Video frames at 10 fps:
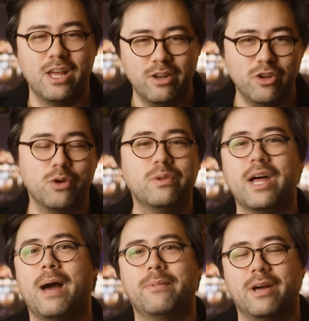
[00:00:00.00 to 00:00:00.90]
new
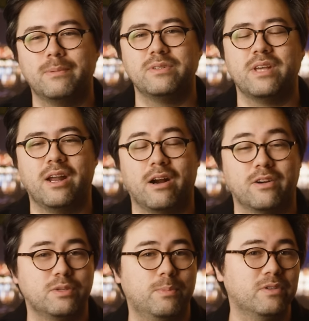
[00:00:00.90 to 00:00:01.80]
laptops that are
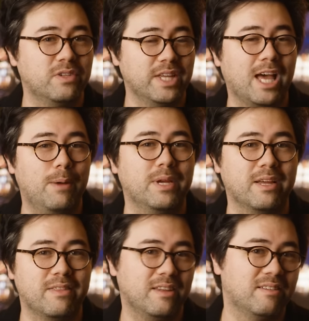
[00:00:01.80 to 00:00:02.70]
supposedly
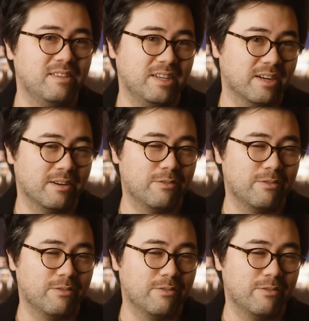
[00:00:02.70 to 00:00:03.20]
coming this year.